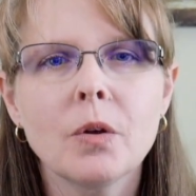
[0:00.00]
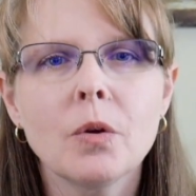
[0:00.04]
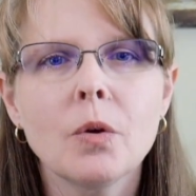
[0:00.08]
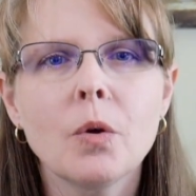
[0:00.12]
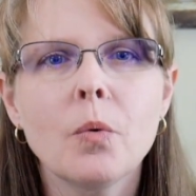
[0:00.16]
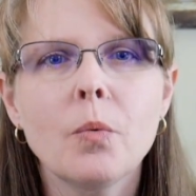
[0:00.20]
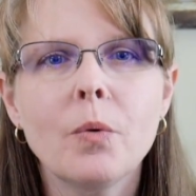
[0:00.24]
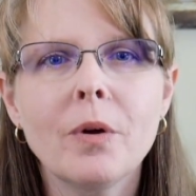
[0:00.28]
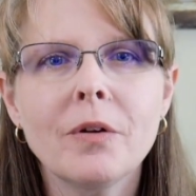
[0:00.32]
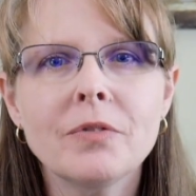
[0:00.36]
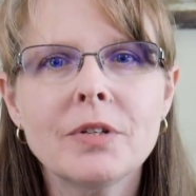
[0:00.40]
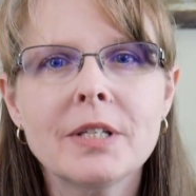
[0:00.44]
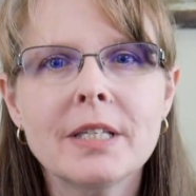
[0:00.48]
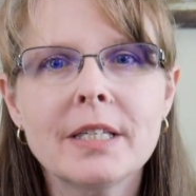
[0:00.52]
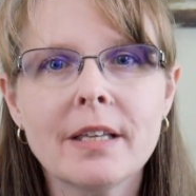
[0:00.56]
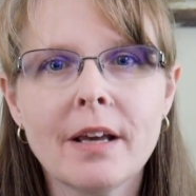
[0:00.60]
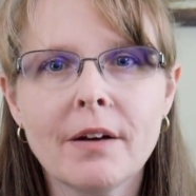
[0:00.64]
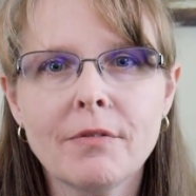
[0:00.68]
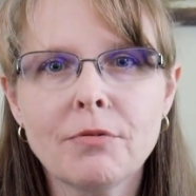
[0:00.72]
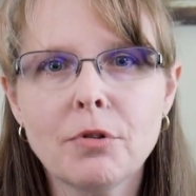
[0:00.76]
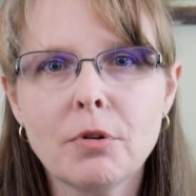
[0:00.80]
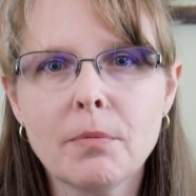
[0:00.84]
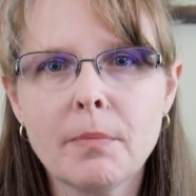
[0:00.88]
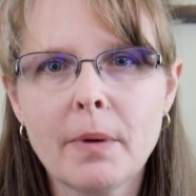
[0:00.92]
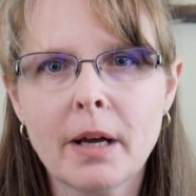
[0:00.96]
We have
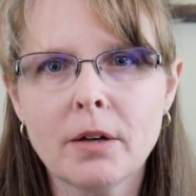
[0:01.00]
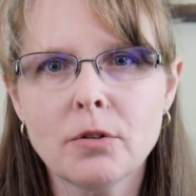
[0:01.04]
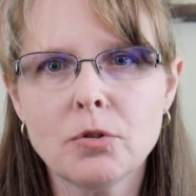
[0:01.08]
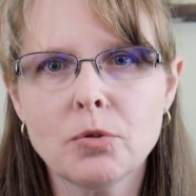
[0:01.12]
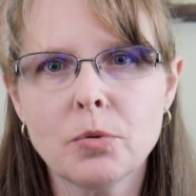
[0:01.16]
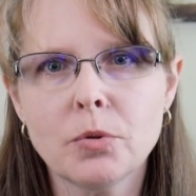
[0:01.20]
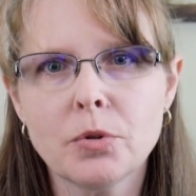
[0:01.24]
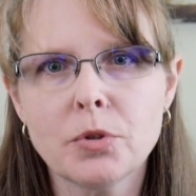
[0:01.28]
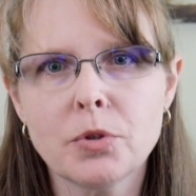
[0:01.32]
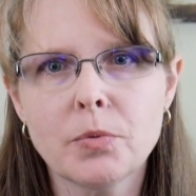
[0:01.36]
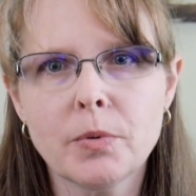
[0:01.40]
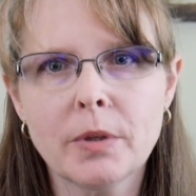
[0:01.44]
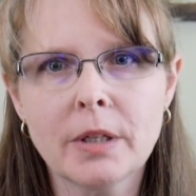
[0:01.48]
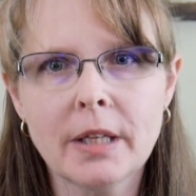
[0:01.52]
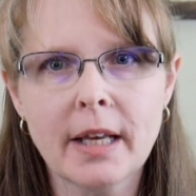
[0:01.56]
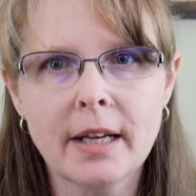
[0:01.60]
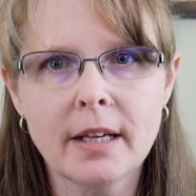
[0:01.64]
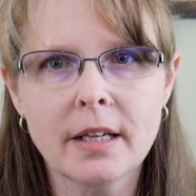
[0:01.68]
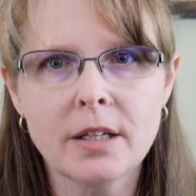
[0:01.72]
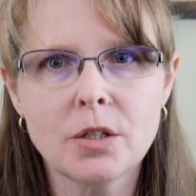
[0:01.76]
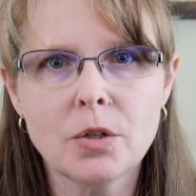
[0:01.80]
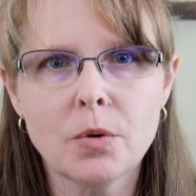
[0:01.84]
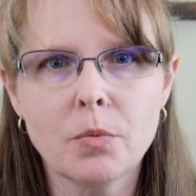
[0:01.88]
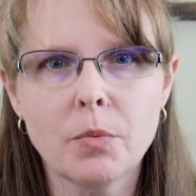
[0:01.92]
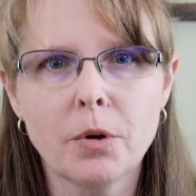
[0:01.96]
several modules
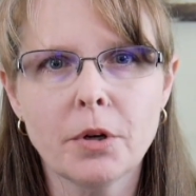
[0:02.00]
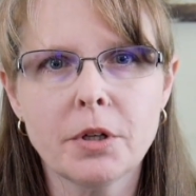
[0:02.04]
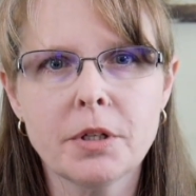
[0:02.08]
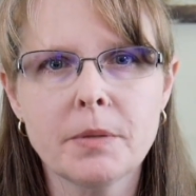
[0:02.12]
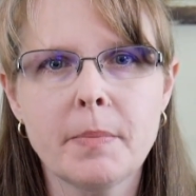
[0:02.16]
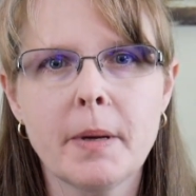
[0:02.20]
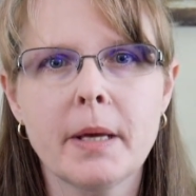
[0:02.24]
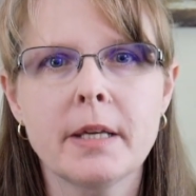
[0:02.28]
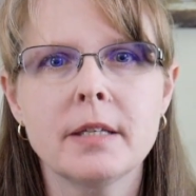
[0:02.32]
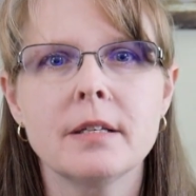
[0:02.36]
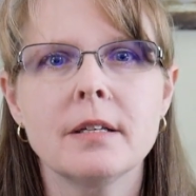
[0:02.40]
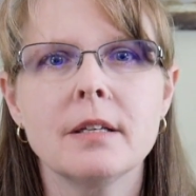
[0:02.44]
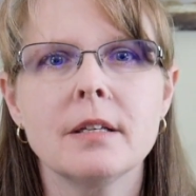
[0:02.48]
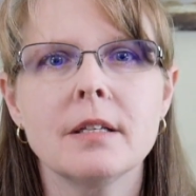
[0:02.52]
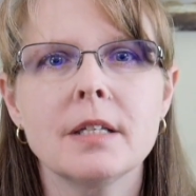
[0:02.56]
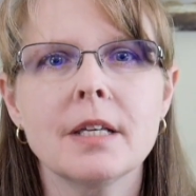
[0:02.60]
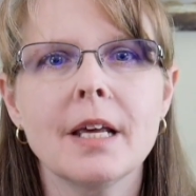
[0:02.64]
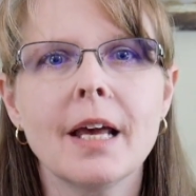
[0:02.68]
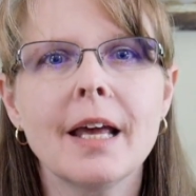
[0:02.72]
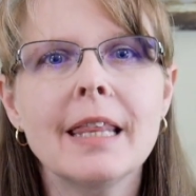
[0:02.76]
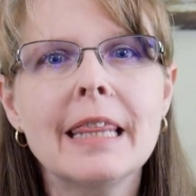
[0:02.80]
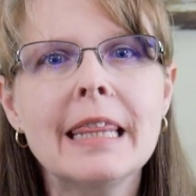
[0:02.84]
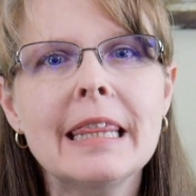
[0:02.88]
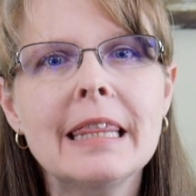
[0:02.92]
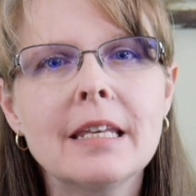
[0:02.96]
related to workspaces,
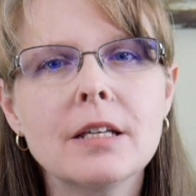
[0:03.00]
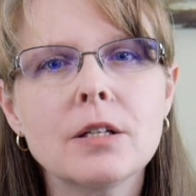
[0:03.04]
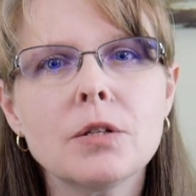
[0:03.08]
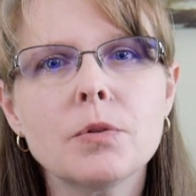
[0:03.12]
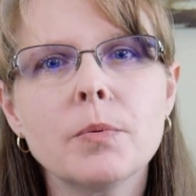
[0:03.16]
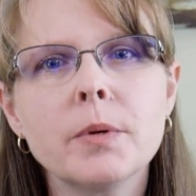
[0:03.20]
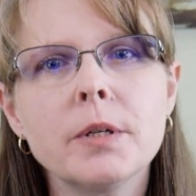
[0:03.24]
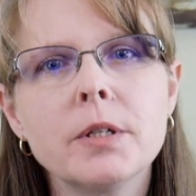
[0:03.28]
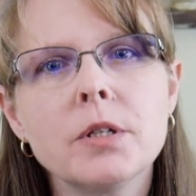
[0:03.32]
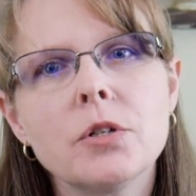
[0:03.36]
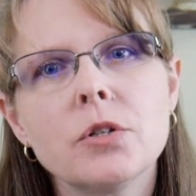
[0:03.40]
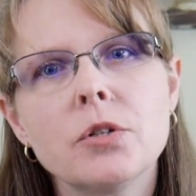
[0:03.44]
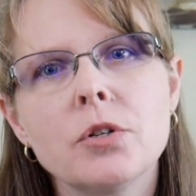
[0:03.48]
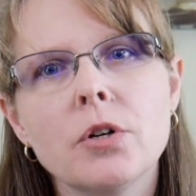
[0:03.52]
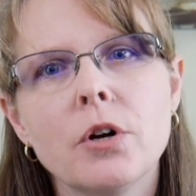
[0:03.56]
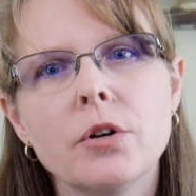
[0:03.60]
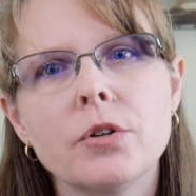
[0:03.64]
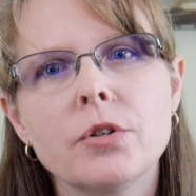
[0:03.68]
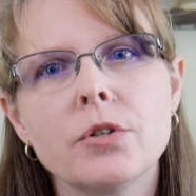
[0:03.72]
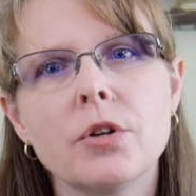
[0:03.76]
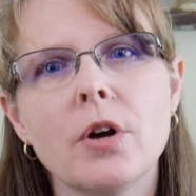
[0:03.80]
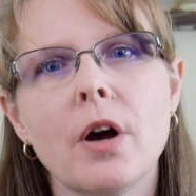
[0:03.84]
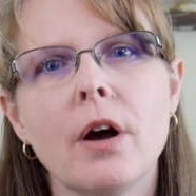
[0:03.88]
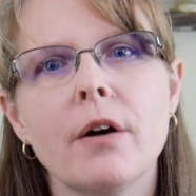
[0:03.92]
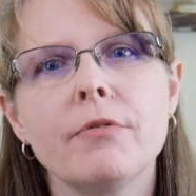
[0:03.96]
and this one
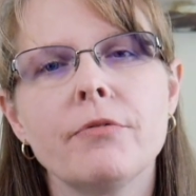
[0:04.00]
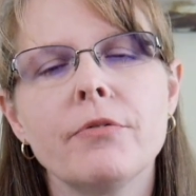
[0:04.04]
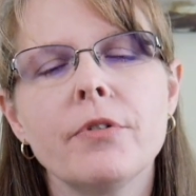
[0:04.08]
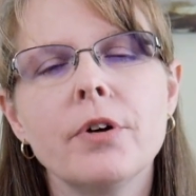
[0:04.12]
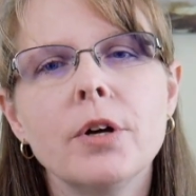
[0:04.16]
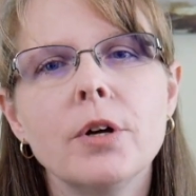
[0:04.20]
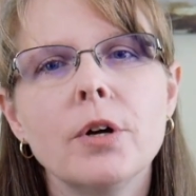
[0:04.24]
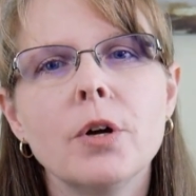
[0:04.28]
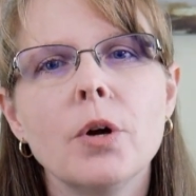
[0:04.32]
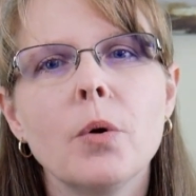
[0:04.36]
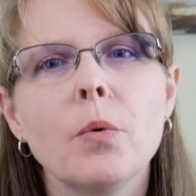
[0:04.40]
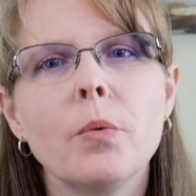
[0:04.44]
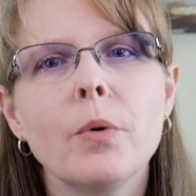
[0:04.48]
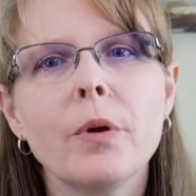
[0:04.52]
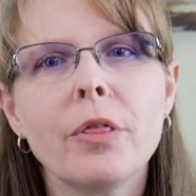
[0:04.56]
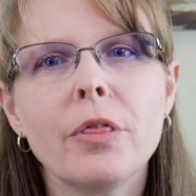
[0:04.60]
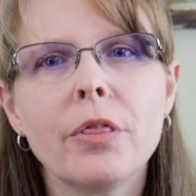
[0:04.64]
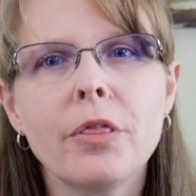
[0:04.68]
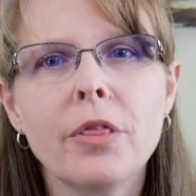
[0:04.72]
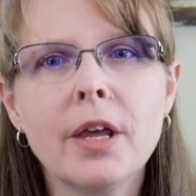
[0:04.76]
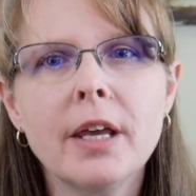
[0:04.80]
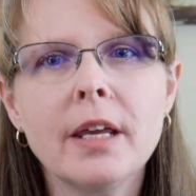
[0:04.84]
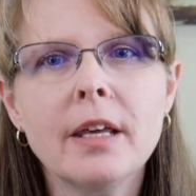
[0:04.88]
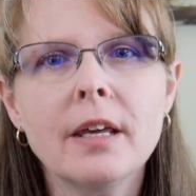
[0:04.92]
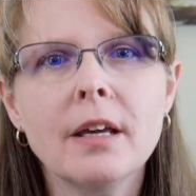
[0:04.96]
starts off with
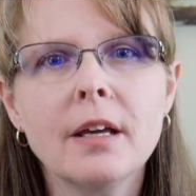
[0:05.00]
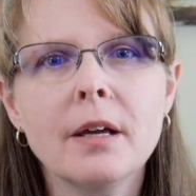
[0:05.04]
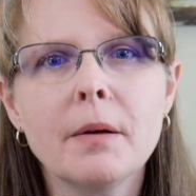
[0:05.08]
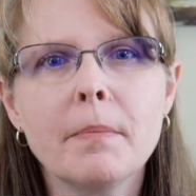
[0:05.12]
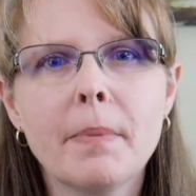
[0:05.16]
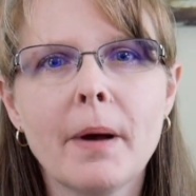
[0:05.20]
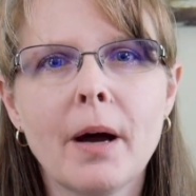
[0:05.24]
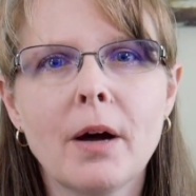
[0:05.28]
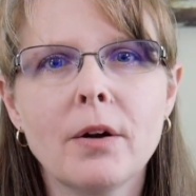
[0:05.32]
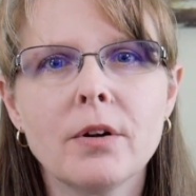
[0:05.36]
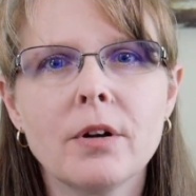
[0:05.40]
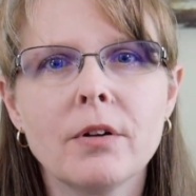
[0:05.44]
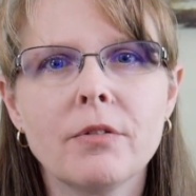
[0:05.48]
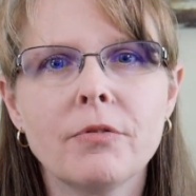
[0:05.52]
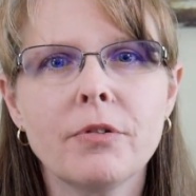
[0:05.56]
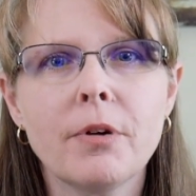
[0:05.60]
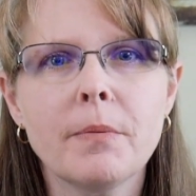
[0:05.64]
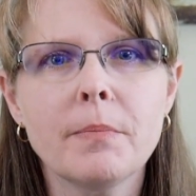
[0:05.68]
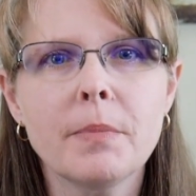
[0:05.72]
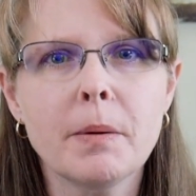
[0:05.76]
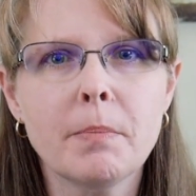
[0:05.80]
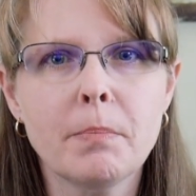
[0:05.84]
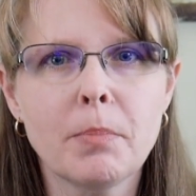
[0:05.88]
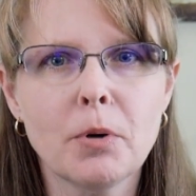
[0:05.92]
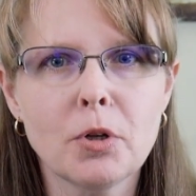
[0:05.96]
thinking about it from
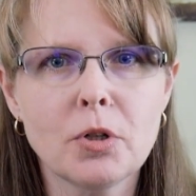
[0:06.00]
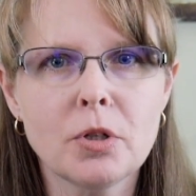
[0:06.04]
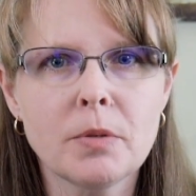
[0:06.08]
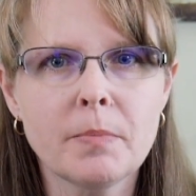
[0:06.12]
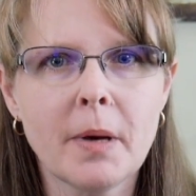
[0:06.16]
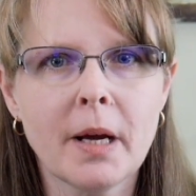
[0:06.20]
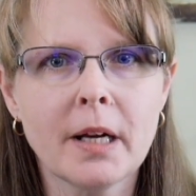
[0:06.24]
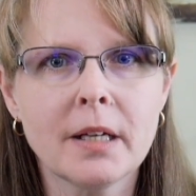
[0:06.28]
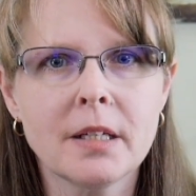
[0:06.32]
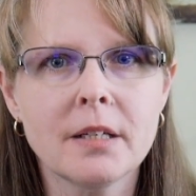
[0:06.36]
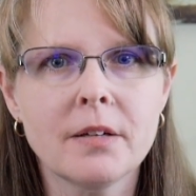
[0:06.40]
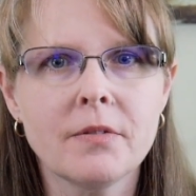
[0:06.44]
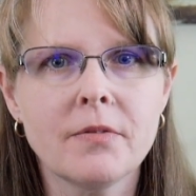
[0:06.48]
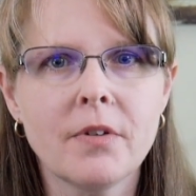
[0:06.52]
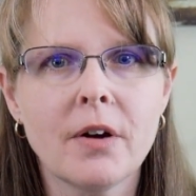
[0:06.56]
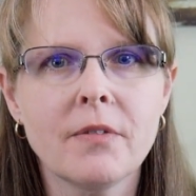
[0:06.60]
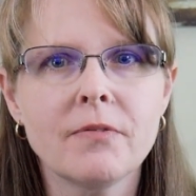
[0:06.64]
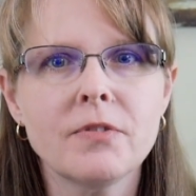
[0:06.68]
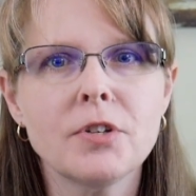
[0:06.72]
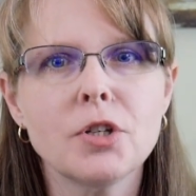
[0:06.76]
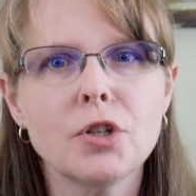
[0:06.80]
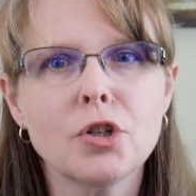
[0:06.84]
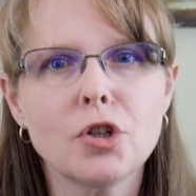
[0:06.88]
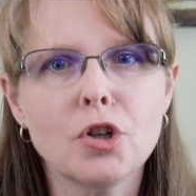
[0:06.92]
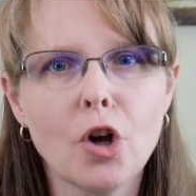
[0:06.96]
the perspective of
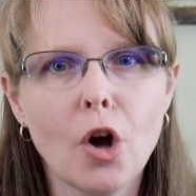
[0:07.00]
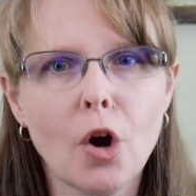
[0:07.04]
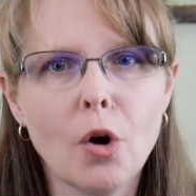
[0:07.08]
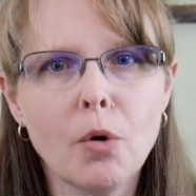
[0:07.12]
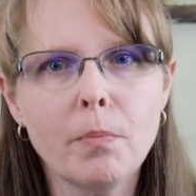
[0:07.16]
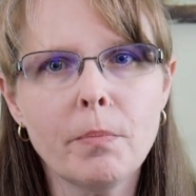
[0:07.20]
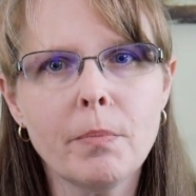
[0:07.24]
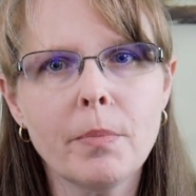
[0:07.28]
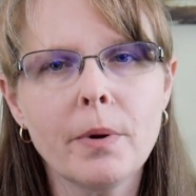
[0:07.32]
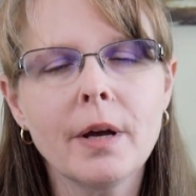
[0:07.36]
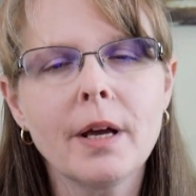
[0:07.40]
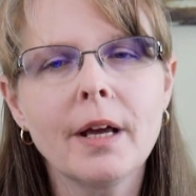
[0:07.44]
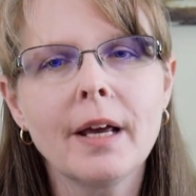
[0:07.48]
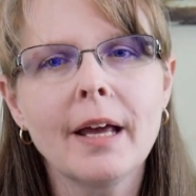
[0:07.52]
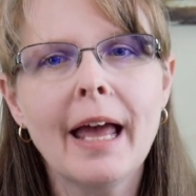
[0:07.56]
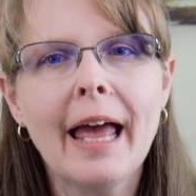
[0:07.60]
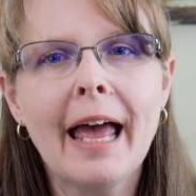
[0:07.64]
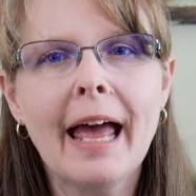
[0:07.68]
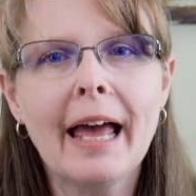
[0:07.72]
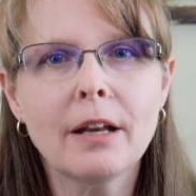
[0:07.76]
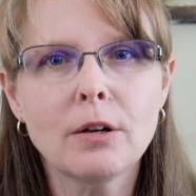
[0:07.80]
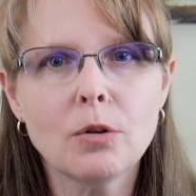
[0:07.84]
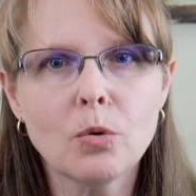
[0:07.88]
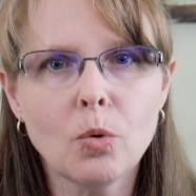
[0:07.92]
scope and